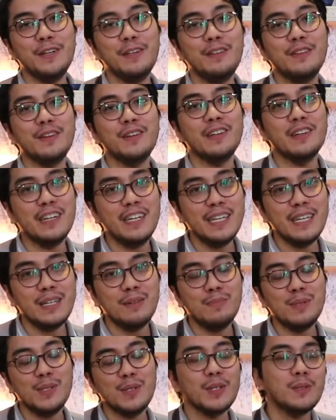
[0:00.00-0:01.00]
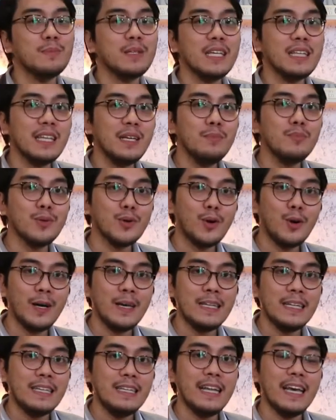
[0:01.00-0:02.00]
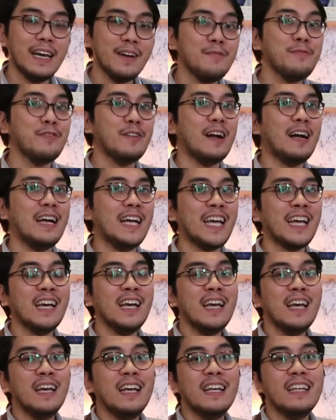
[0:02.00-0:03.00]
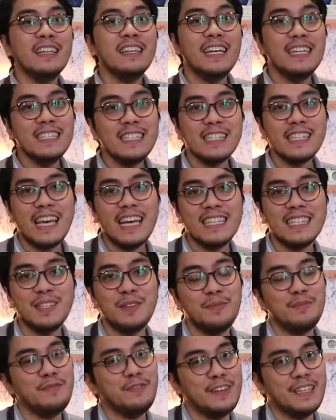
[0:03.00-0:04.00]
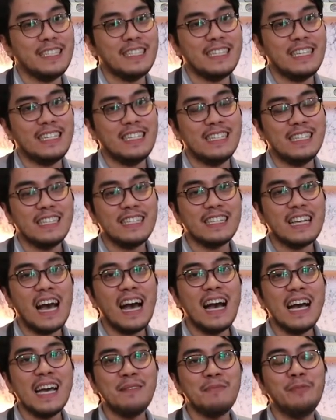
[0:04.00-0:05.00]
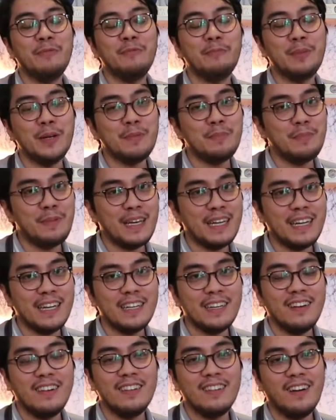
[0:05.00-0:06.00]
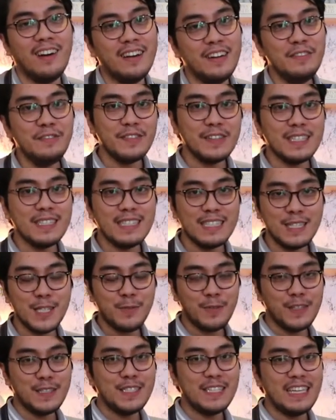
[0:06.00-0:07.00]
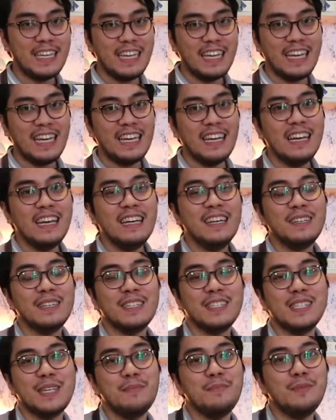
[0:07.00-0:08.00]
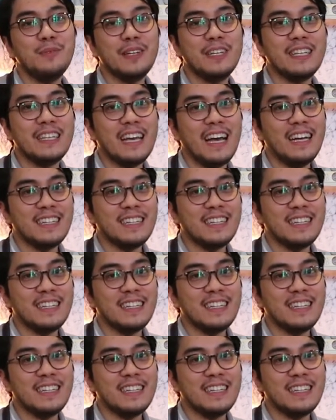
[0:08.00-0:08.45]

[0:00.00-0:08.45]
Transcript: the ribs to completely broil and air fry, let's get some fixins. I prepared a lot of fixins for today because I'm really